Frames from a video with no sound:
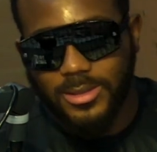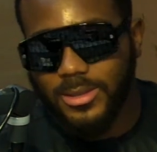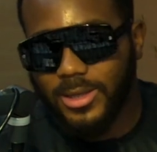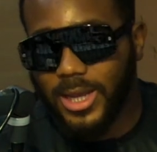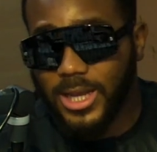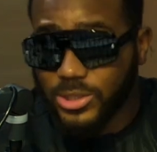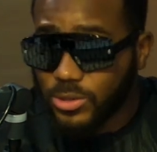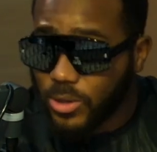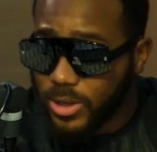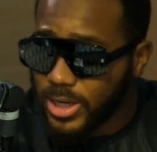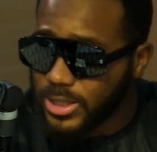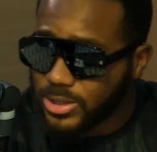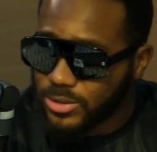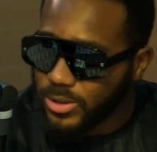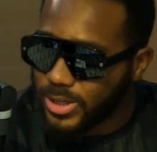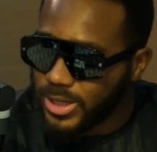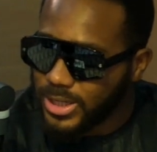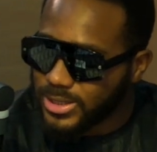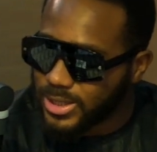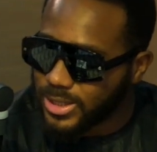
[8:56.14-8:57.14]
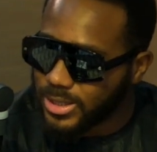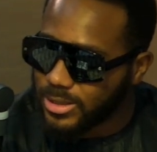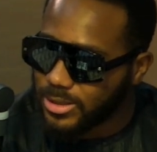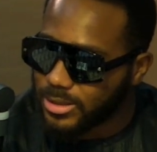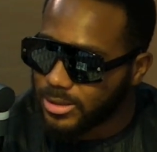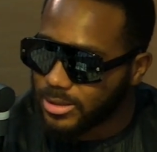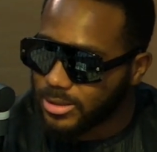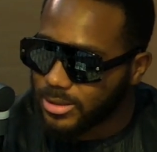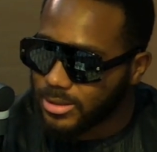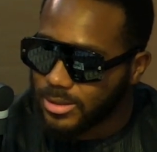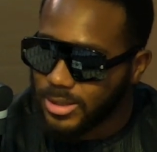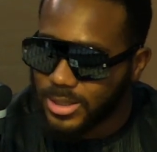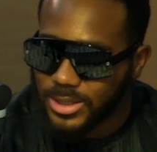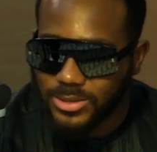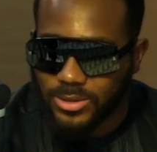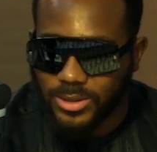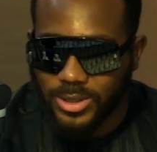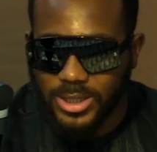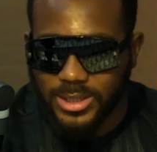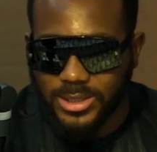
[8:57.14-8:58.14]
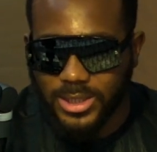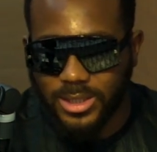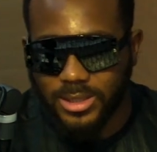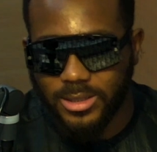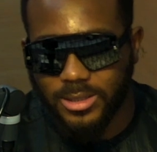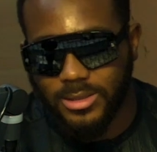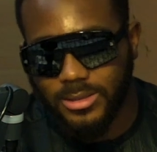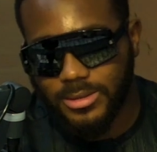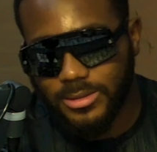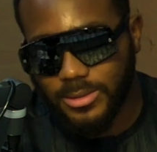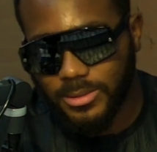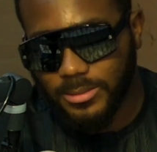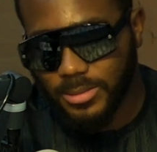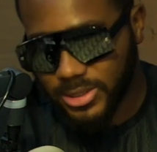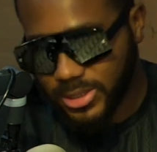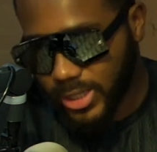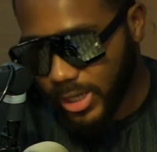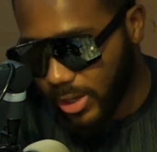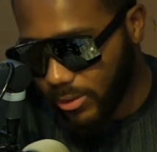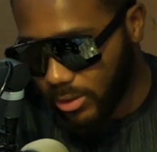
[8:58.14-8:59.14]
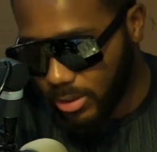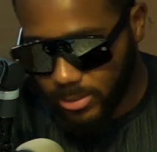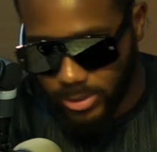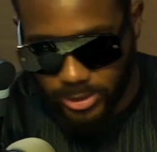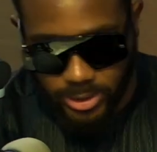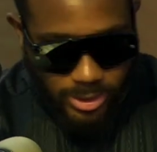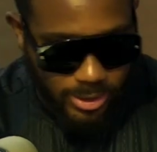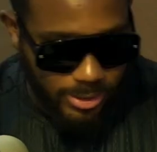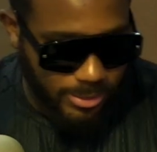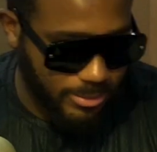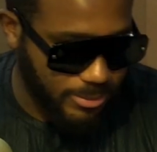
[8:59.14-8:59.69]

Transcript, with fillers: not easy. It's not easy. But shout out Rema, yeah,